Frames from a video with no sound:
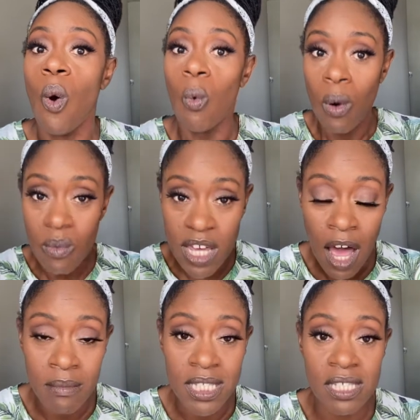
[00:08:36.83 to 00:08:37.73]
When we
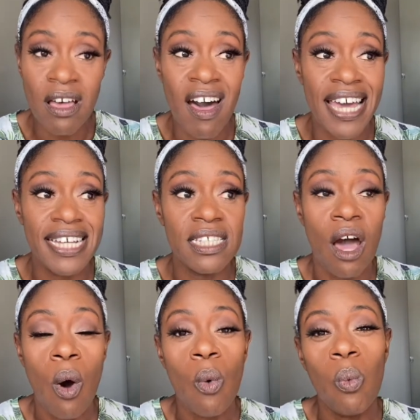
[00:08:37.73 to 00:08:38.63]
come inside,
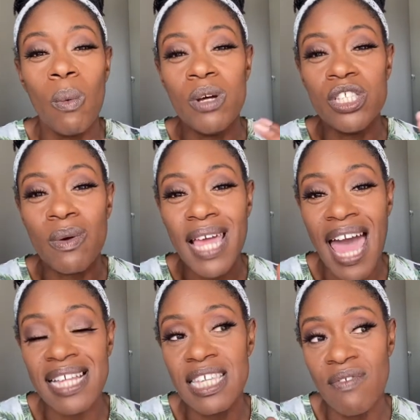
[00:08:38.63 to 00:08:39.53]
when we're doing
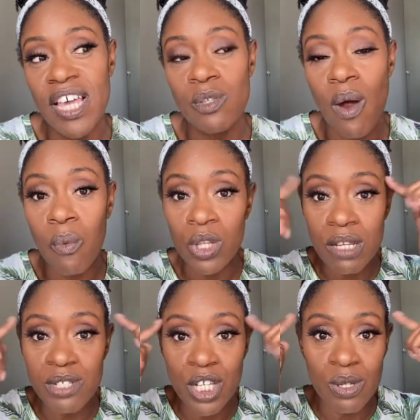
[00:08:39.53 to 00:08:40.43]
activities where I want them
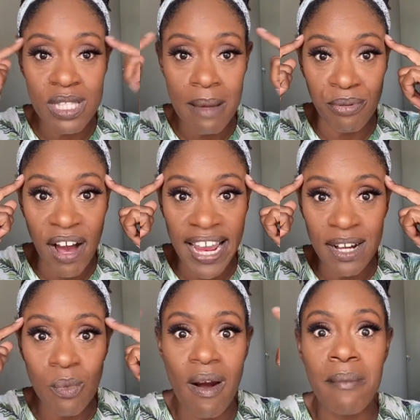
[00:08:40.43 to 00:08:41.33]
to use their
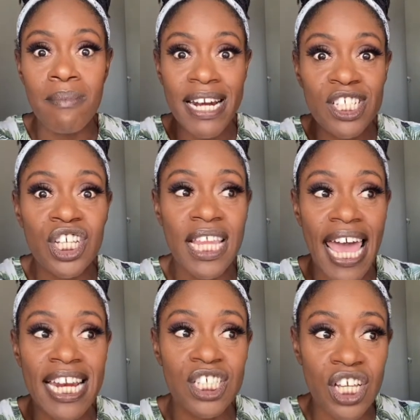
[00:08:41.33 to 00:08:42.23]
brain, where I'm managing their
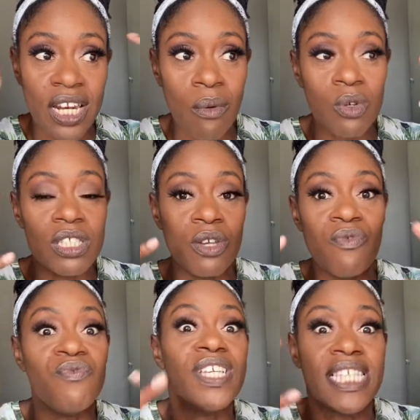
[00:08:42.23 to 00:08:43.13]
energy and I want to
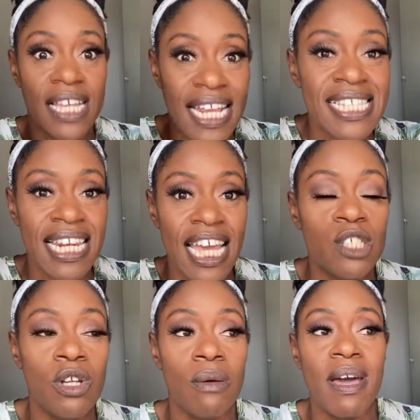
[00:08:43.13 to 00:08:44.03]

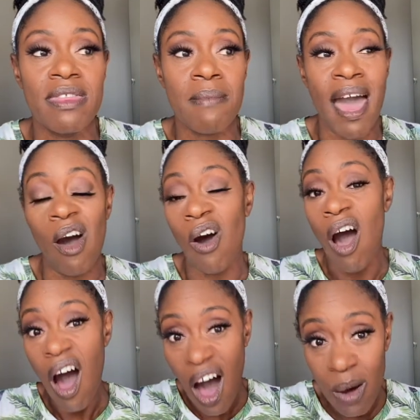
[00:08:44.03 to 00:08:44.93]
intellectually wear them out,
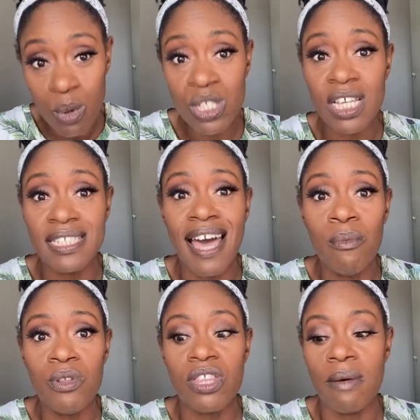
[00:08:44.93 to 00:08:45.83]
I will sit down
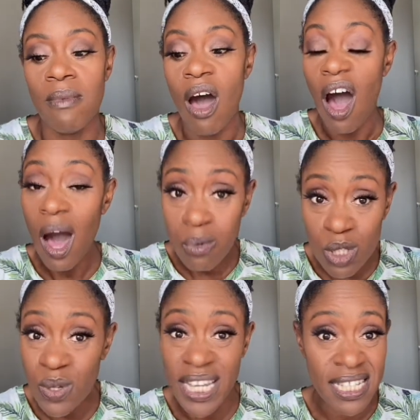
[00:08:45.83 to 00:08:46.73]
with them. I will
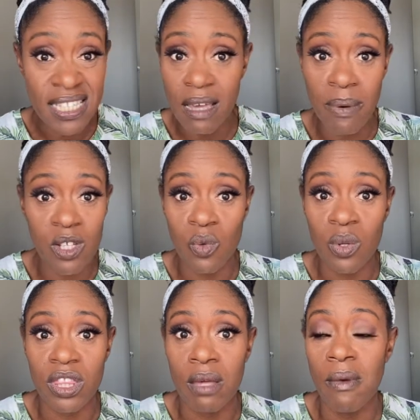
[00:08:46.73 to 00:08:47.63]
do an inset puzzle
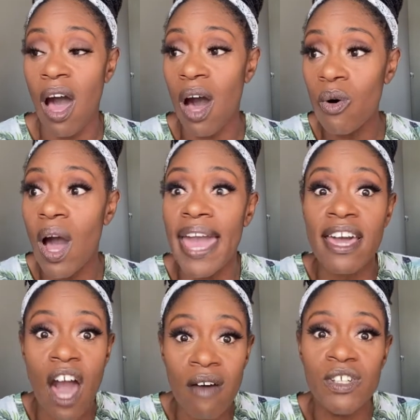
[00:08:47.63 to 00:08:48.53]
with them. I'll
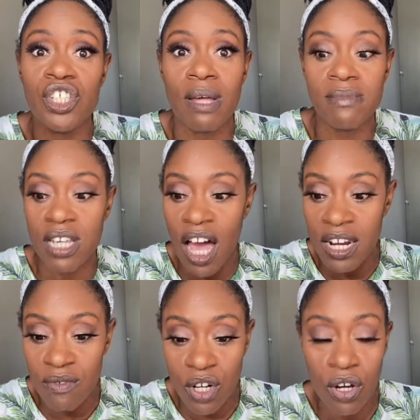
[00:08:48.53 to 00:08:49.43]
encourage them to kind
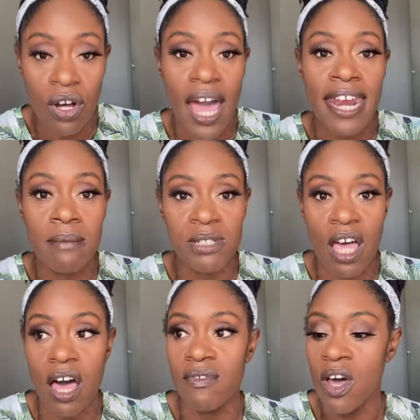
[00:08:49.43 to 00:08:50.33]
of look and
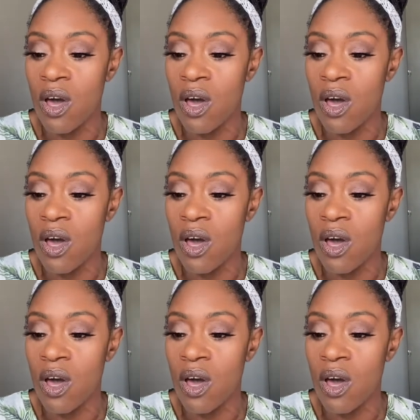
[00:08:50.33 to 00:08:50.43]
observe,